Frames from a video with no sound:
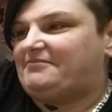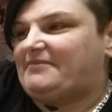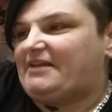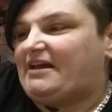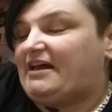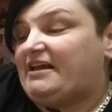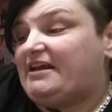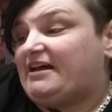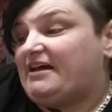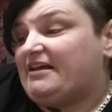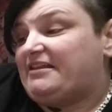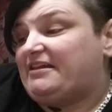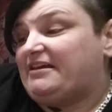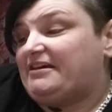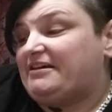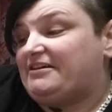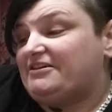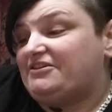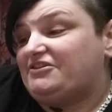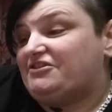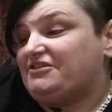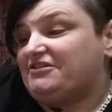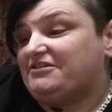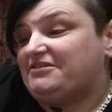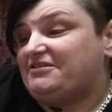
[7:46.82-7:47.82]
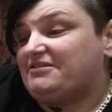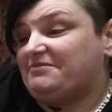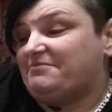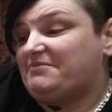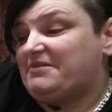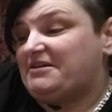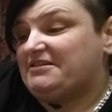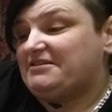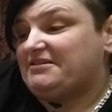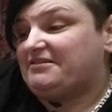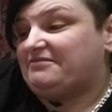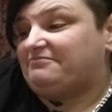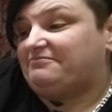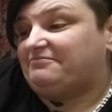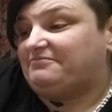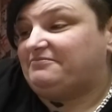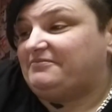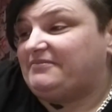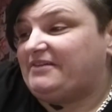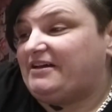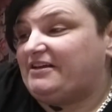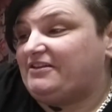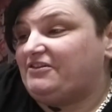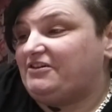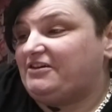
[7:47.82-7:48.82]
And I think it's just amazing.
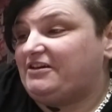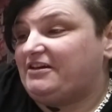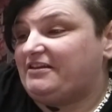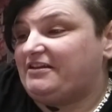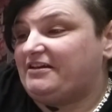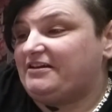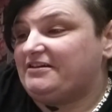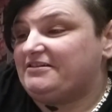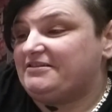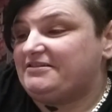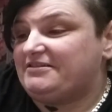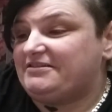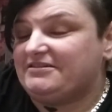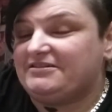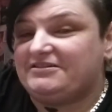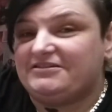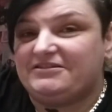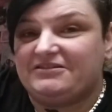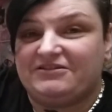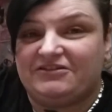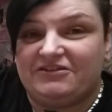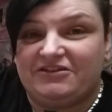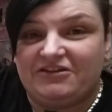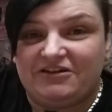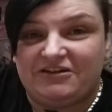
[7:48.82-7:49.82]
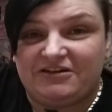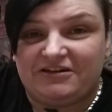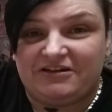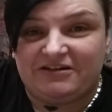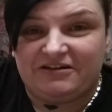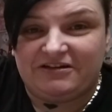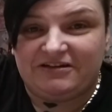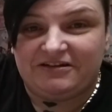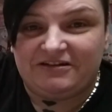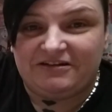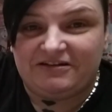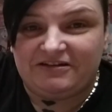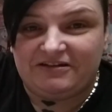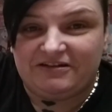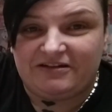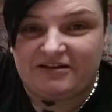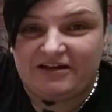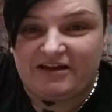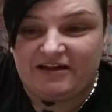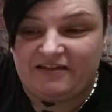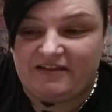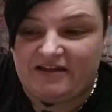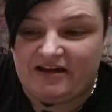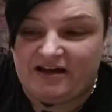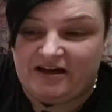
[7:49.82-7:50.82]
And look at this. Look
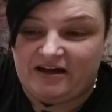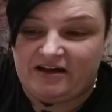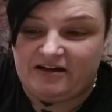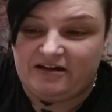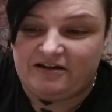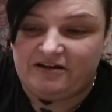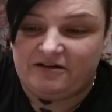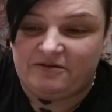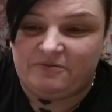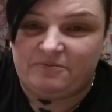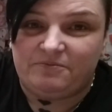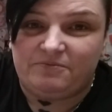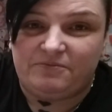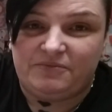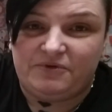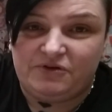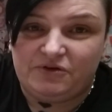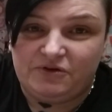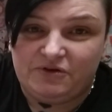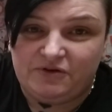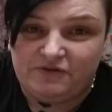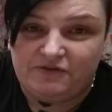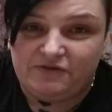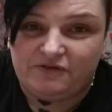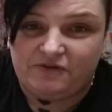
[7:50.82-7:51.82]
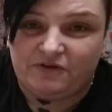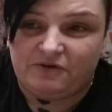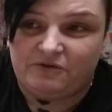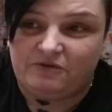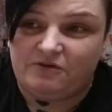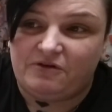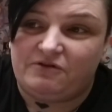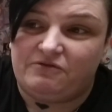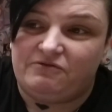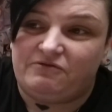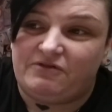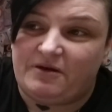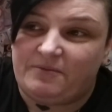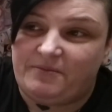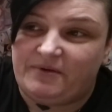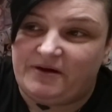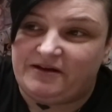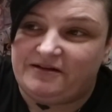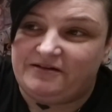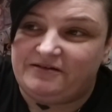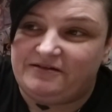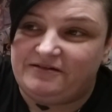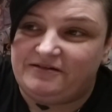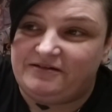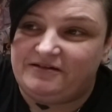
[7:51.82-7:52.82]
at that beautiful
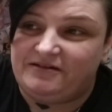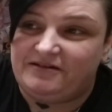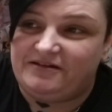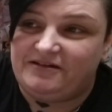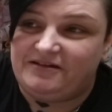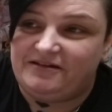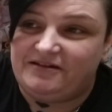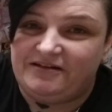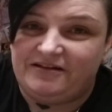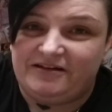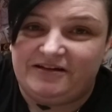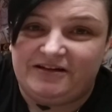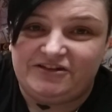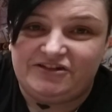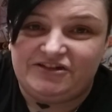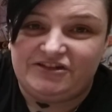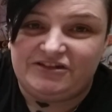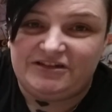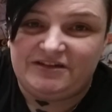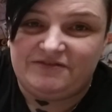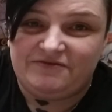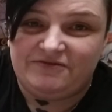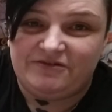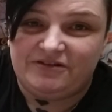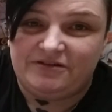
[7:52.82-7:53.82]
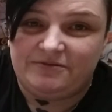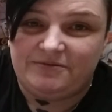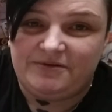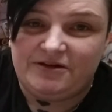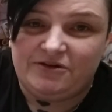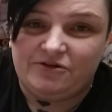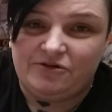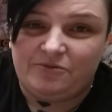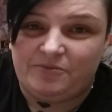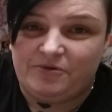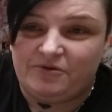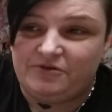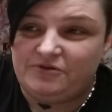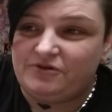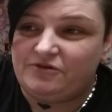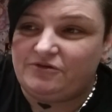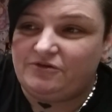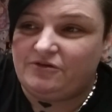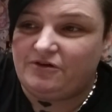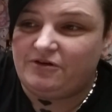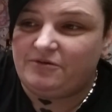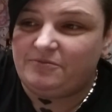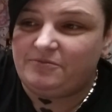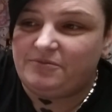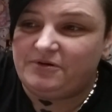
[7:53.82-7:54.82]
ribbon. She's even got the wee hoop on the
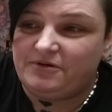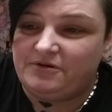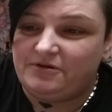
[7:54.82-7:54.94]
top.